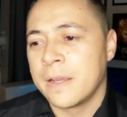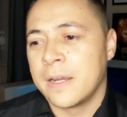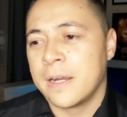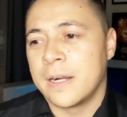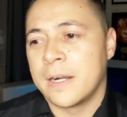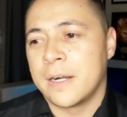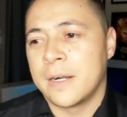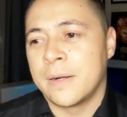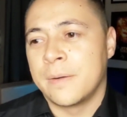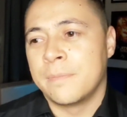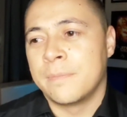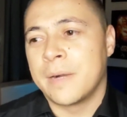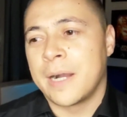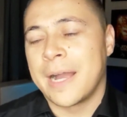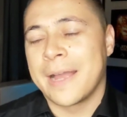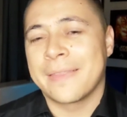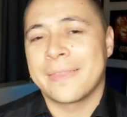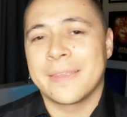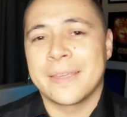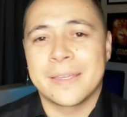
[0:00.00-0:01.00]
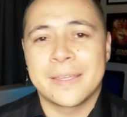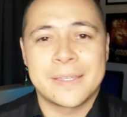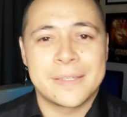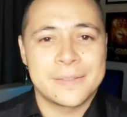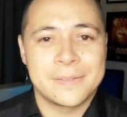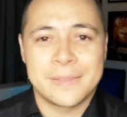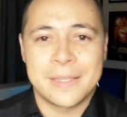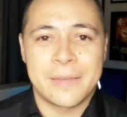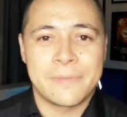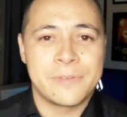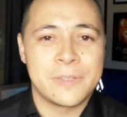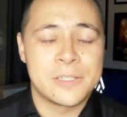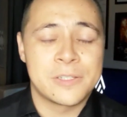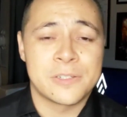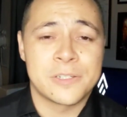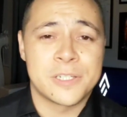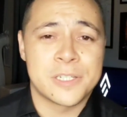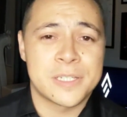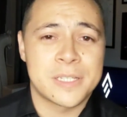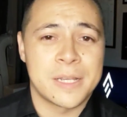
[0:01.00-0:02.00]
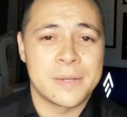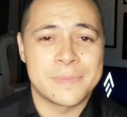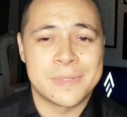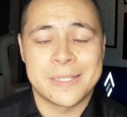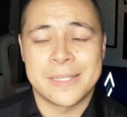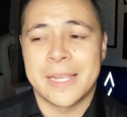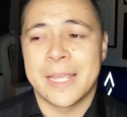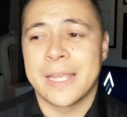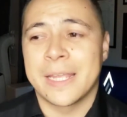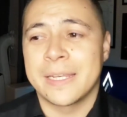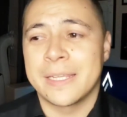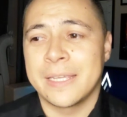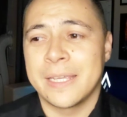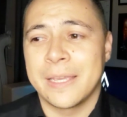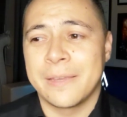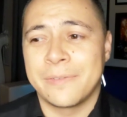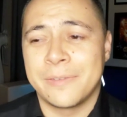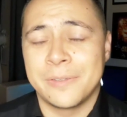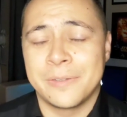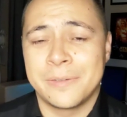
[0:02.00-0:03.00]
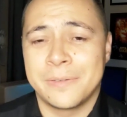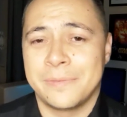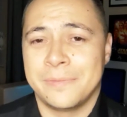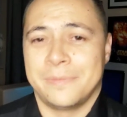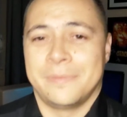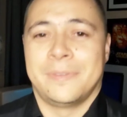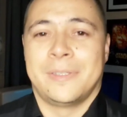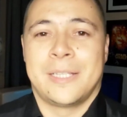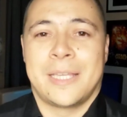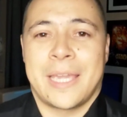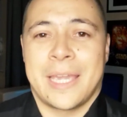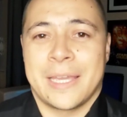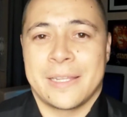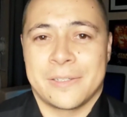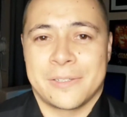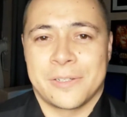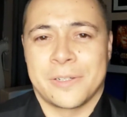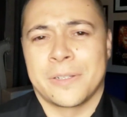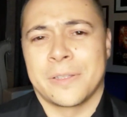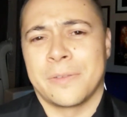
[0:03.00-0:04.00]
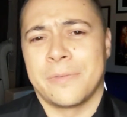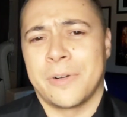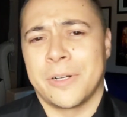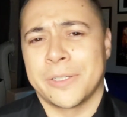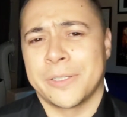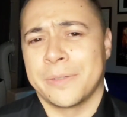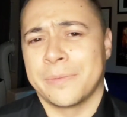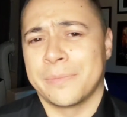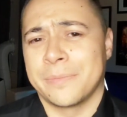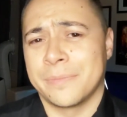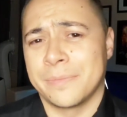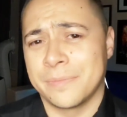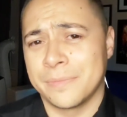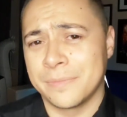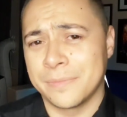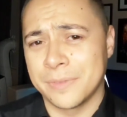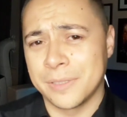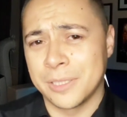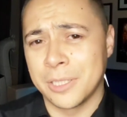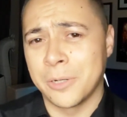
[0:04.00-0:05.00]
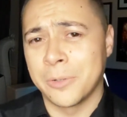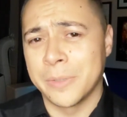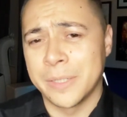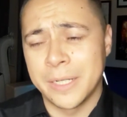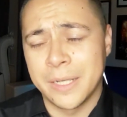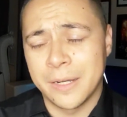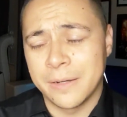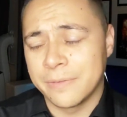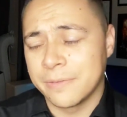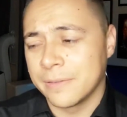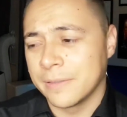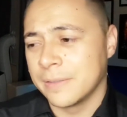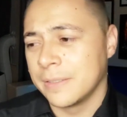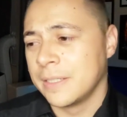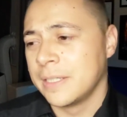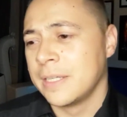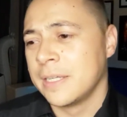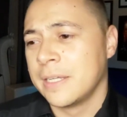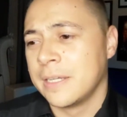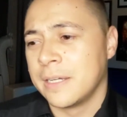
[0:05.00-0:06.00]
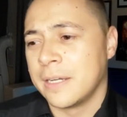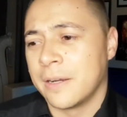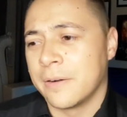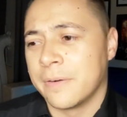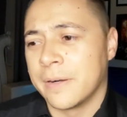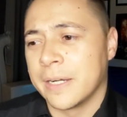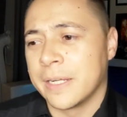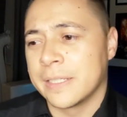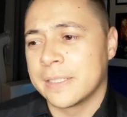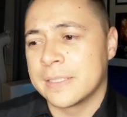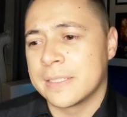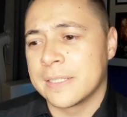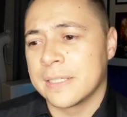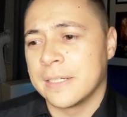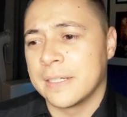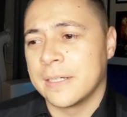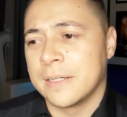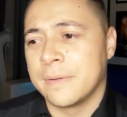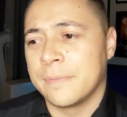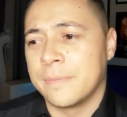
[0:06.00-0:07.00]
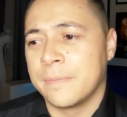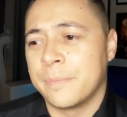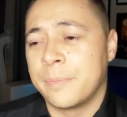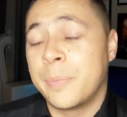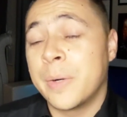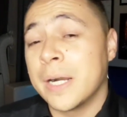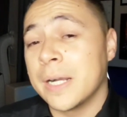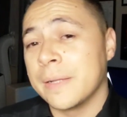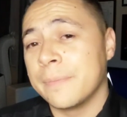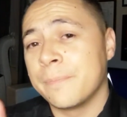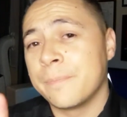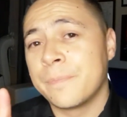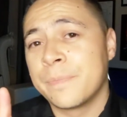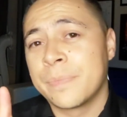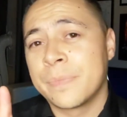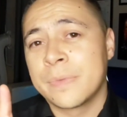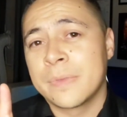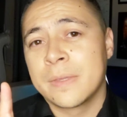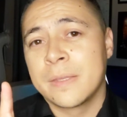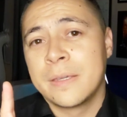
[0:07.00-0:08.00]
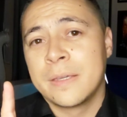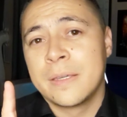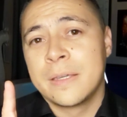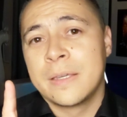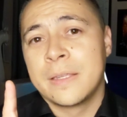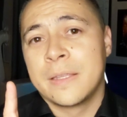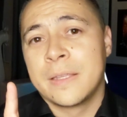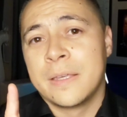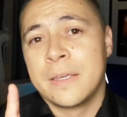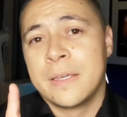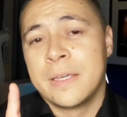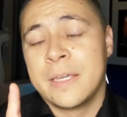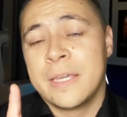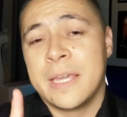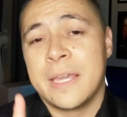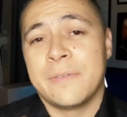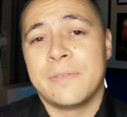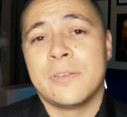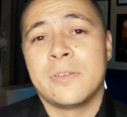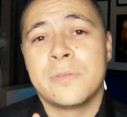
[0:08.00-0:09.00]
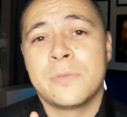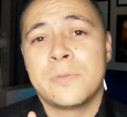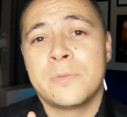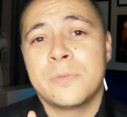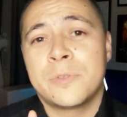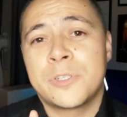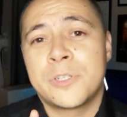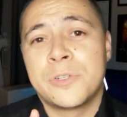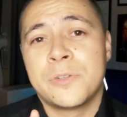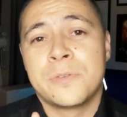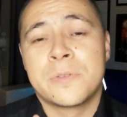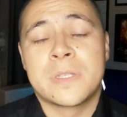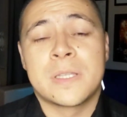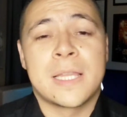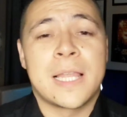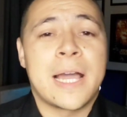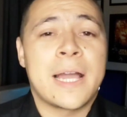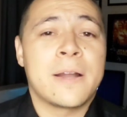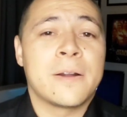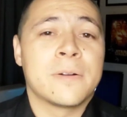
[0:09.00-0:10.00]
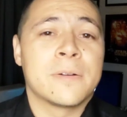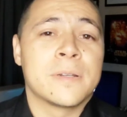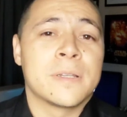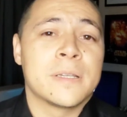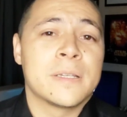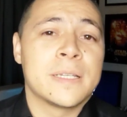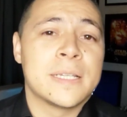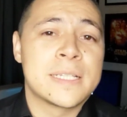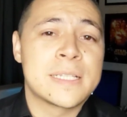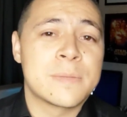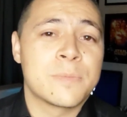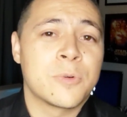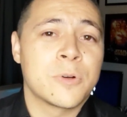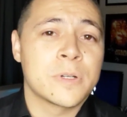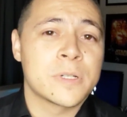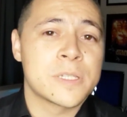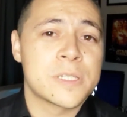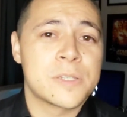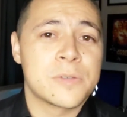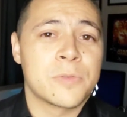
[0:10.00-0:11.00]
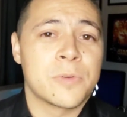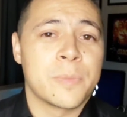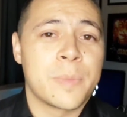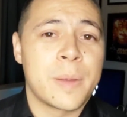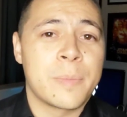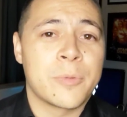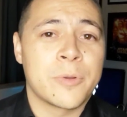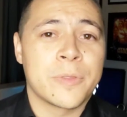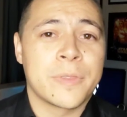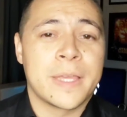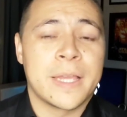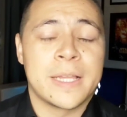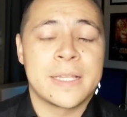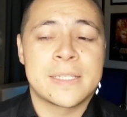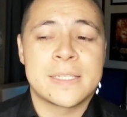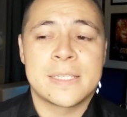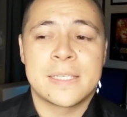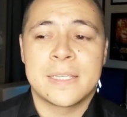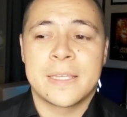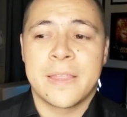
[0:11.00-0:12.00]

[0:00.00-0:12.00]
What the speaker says: I think that feature just comes in handy if you can't turn the volume low enough. All right, but if you choose loud, it's important to remember that